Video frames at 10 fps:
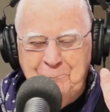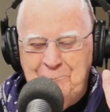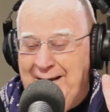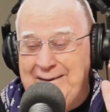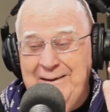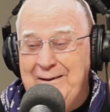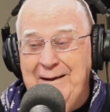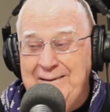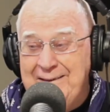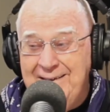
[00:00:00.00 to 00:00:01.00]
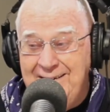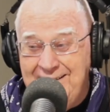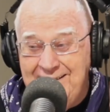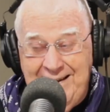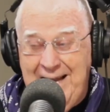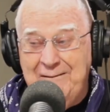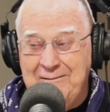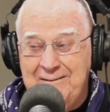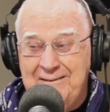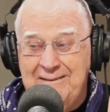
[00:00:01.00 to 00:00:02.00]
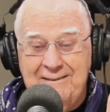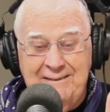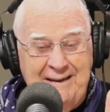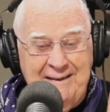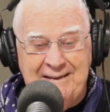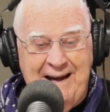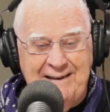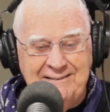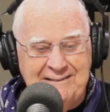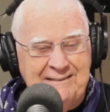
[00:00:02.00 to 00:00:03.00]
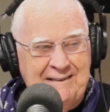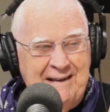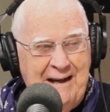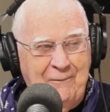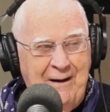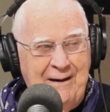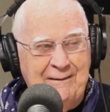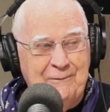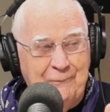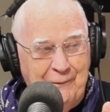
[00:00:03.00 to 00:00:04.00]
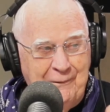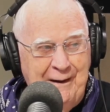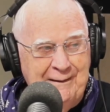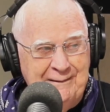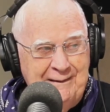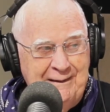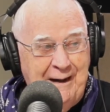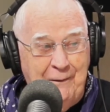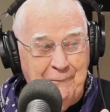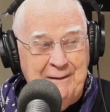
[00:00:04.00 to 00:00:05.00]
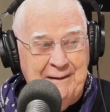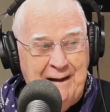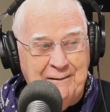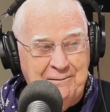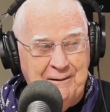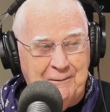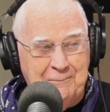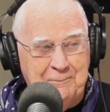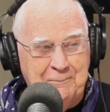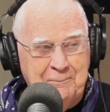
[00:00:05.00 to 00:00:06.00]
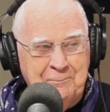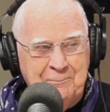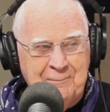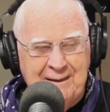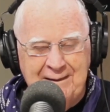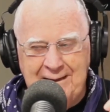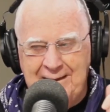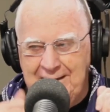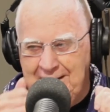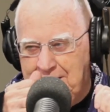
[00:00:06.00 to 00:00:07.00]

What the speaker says: And a lot of the guys in Taiwan are in that film. We